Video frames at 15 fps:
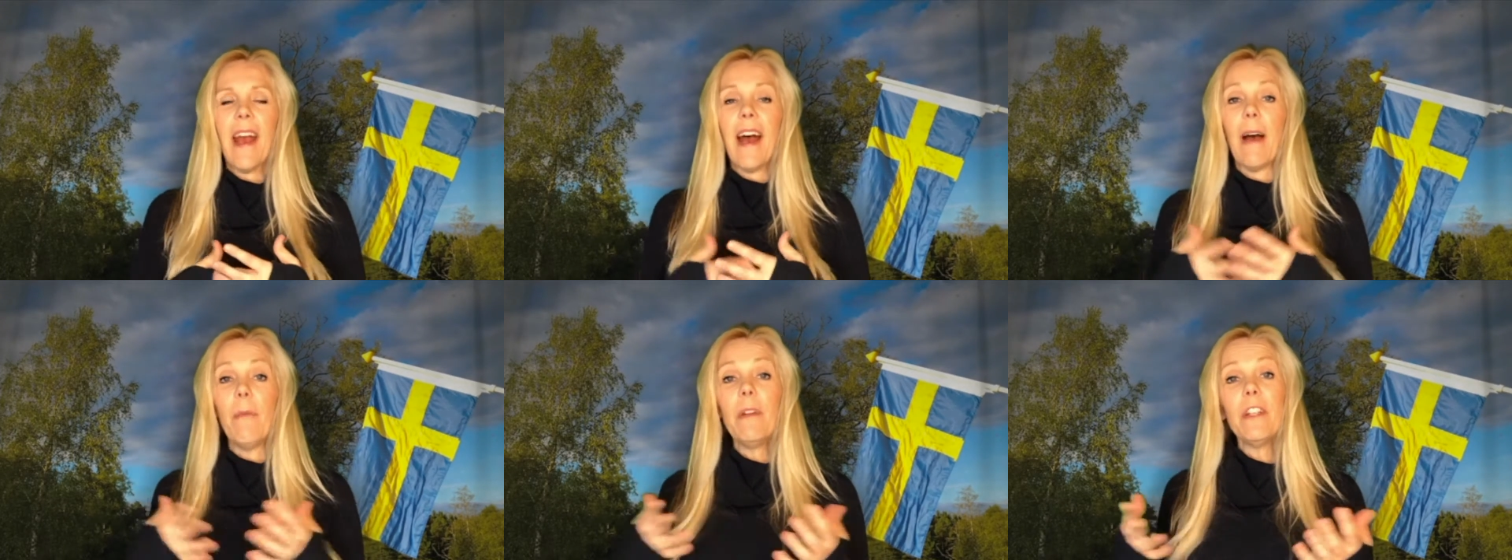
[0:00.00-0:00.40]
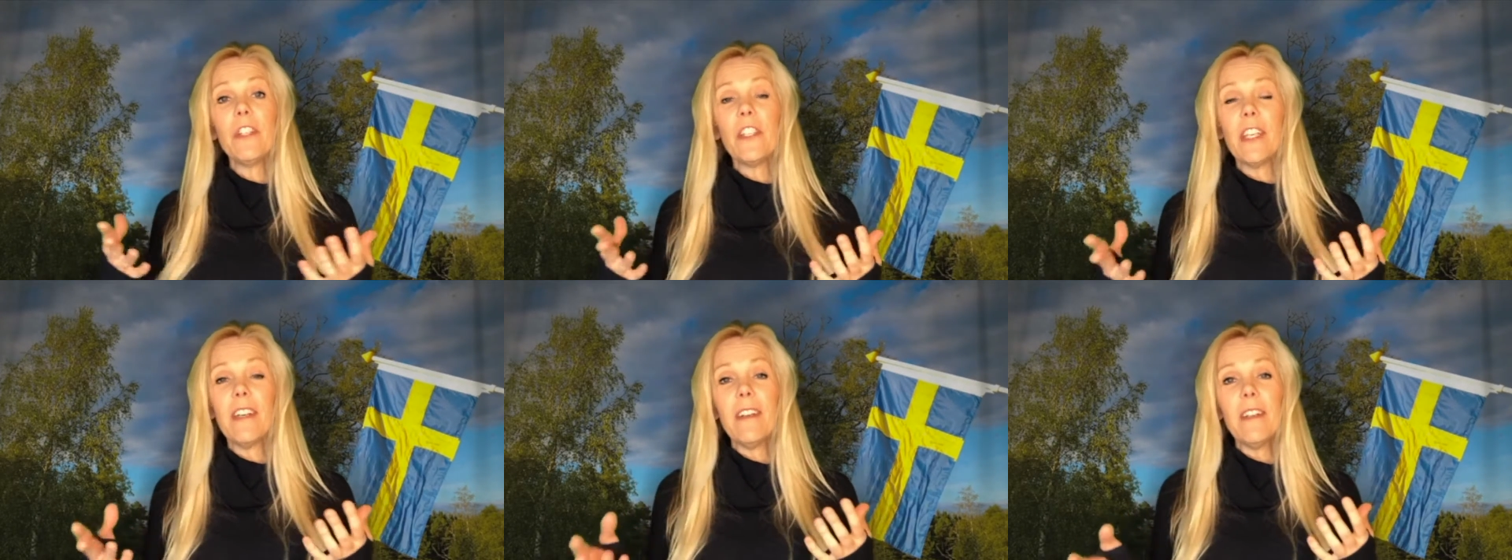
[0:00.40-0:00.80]
I want to
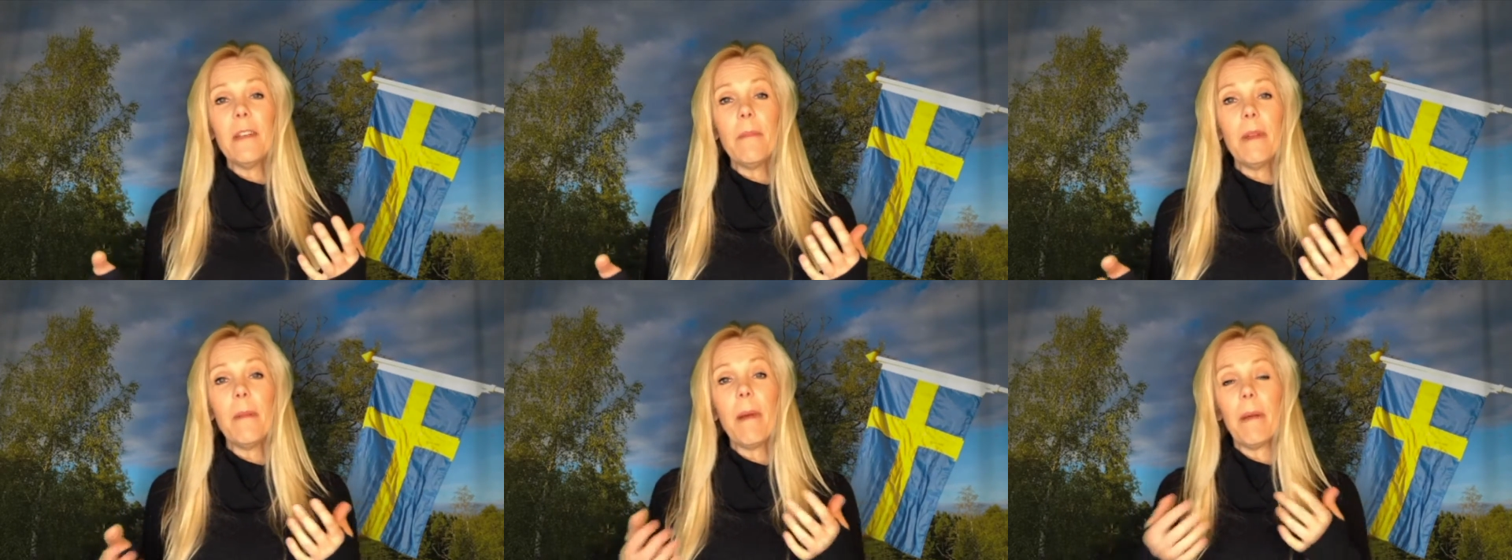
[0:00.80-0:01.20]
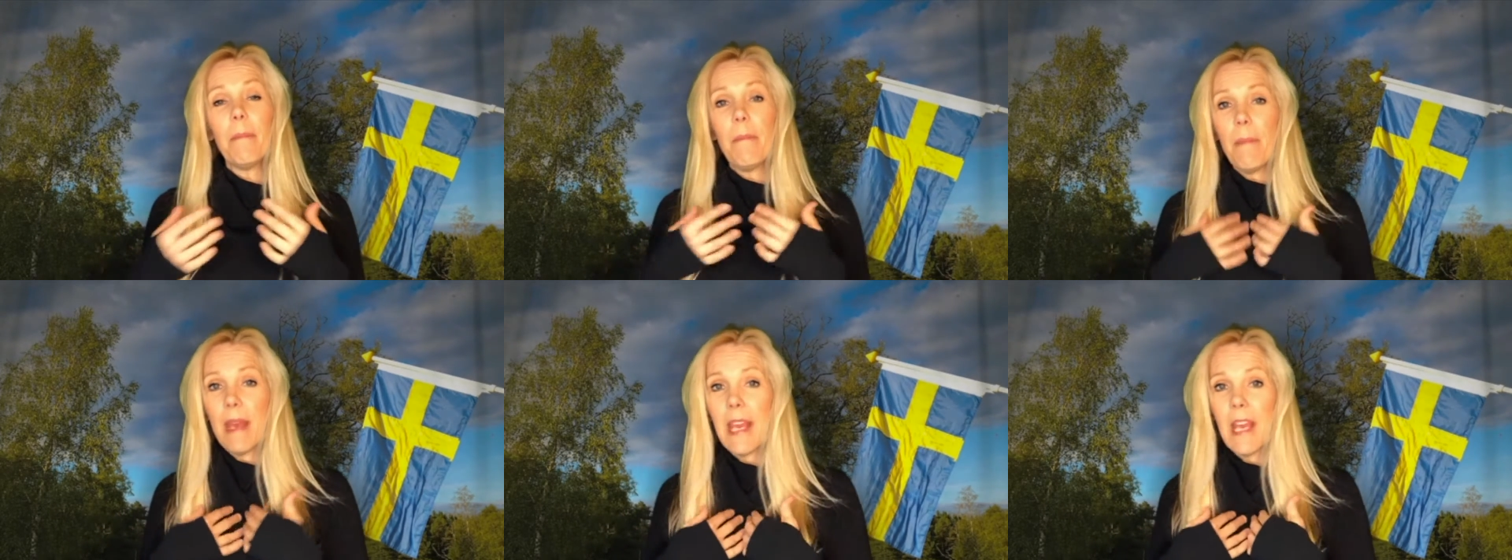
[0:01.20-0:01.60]
share a little bit
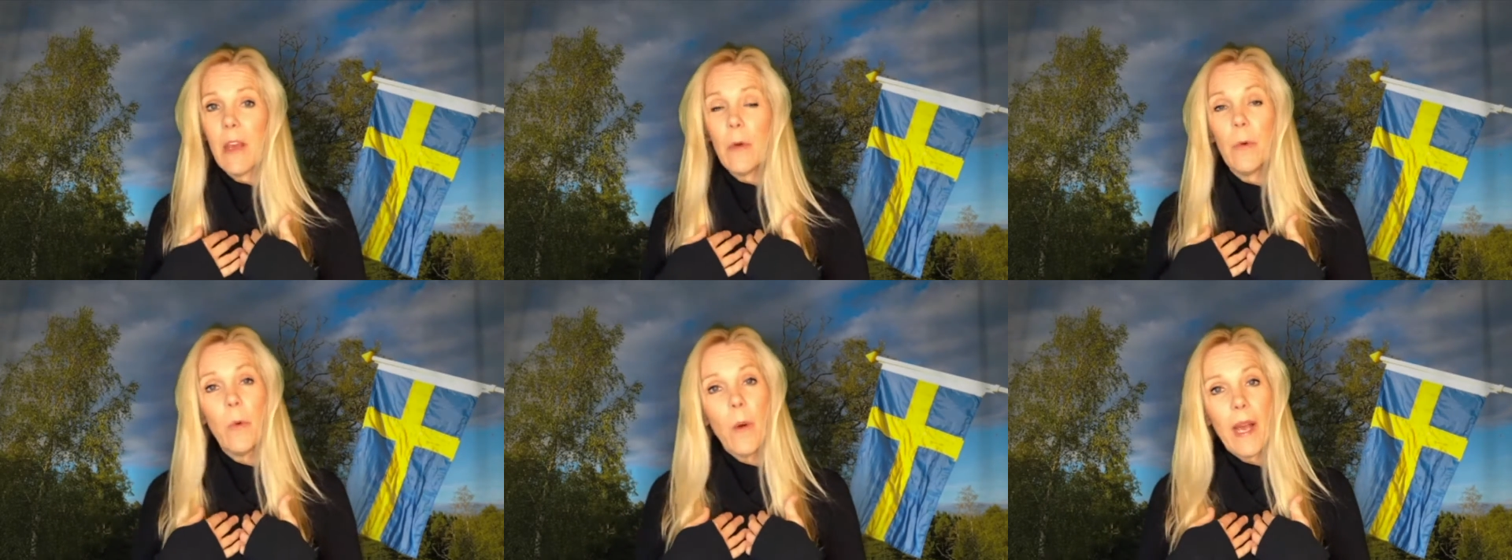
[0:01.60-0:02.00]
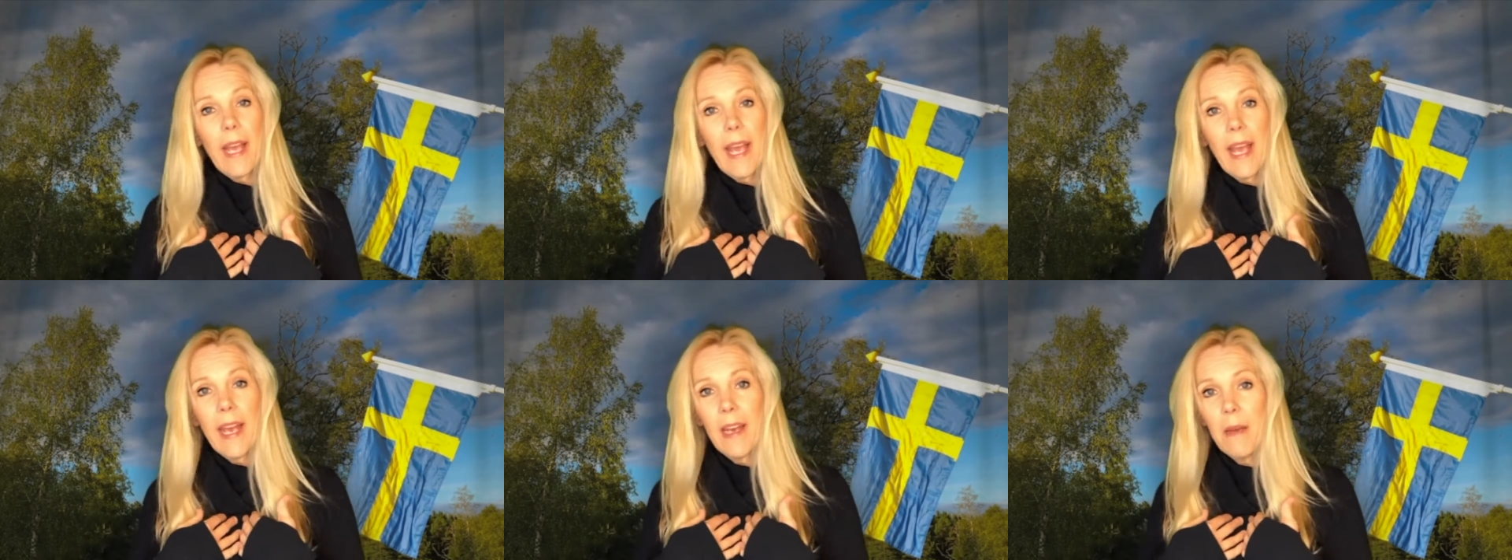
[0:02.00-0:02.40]
about me, who I
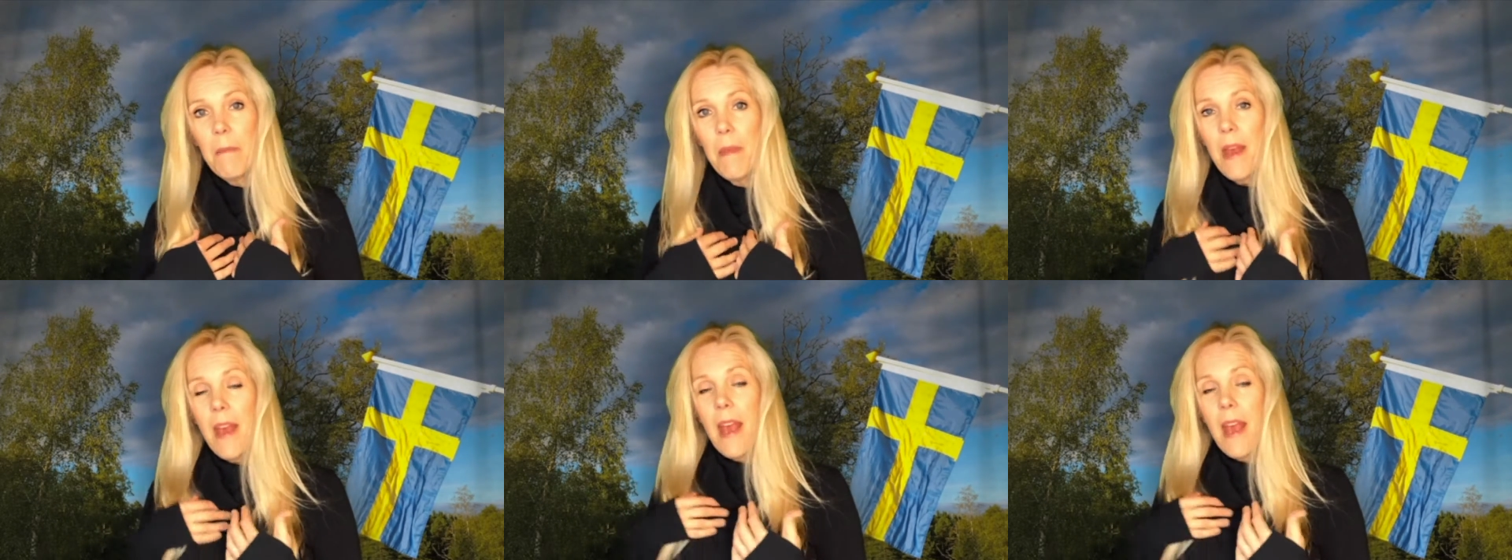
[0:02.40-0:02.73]
am,